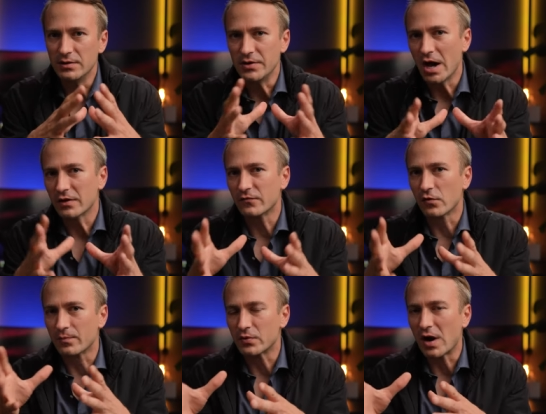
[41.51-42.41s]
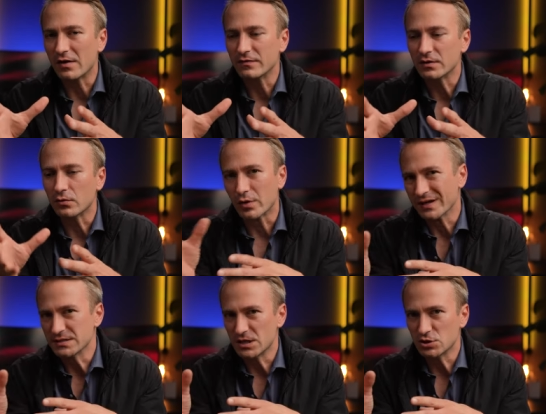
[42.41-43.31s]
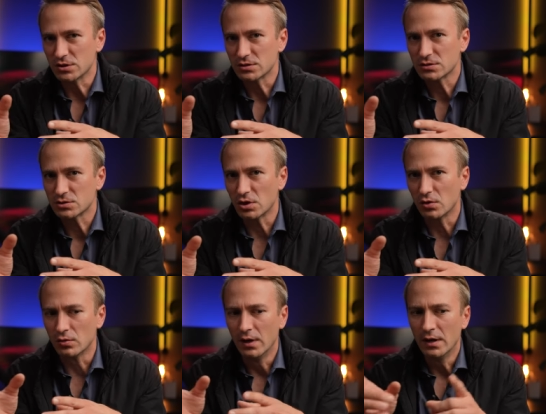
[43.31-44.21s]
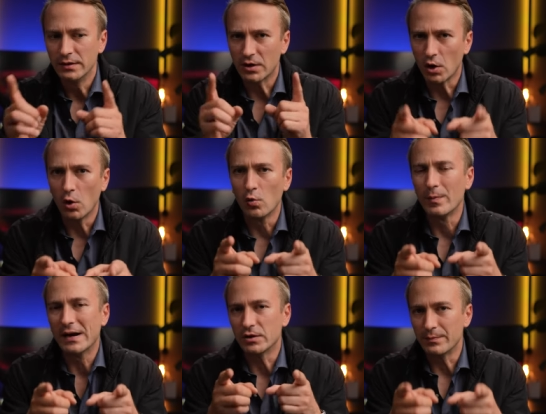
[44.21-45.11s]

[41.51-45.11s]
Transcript: not-for-profit organization, so they're owned by their